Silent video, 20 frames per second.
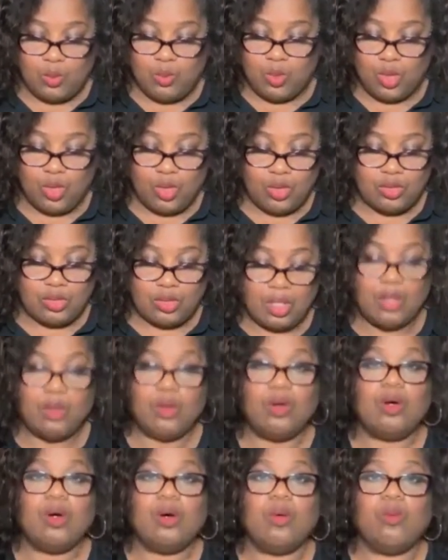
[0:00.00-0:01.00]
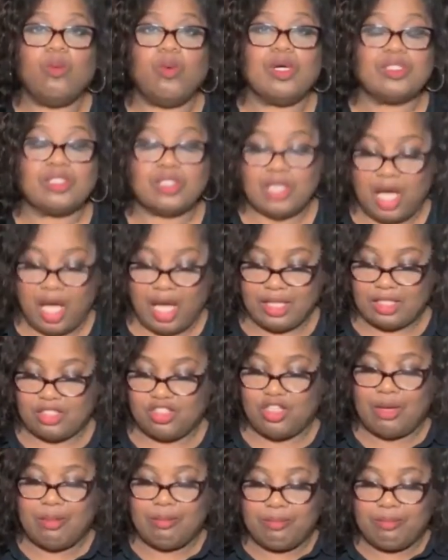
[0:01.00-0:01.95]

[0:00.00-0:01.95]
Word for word: and the word was God.